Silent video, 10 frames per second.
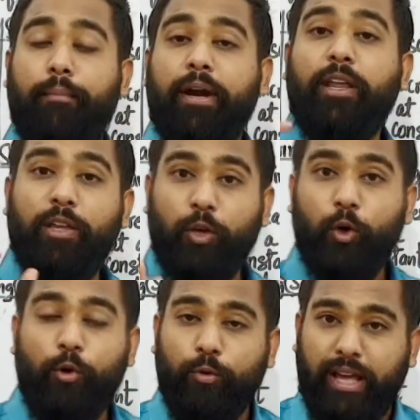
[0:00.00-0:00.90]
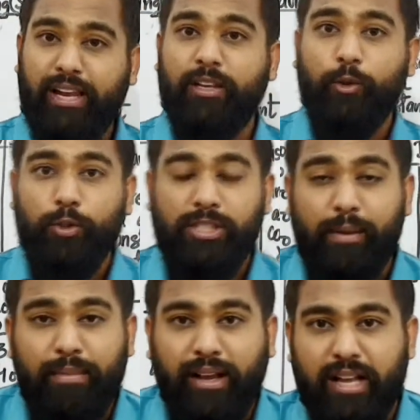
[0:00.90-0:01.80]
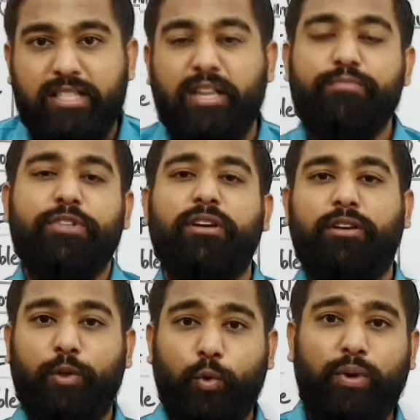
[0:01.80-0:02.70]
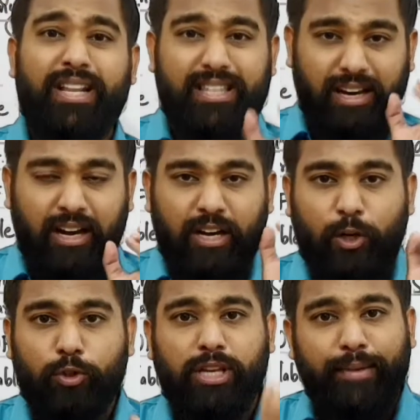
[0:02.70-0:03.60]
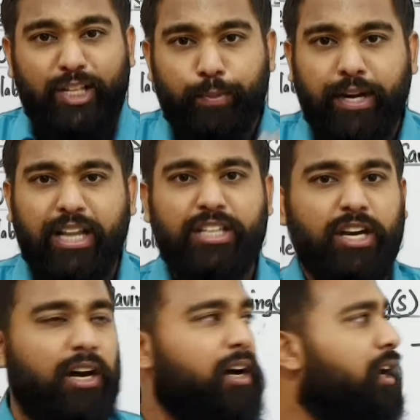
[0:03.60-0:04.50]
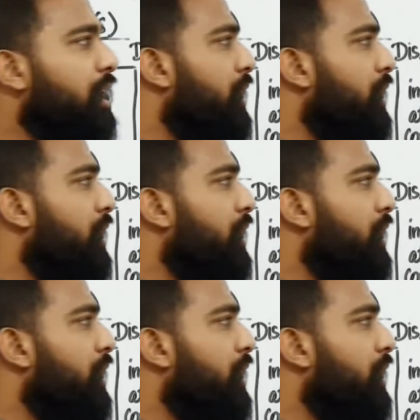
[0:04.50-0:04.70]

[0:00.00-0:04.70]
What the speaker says: But you will do some consumption. You will do some expenditure.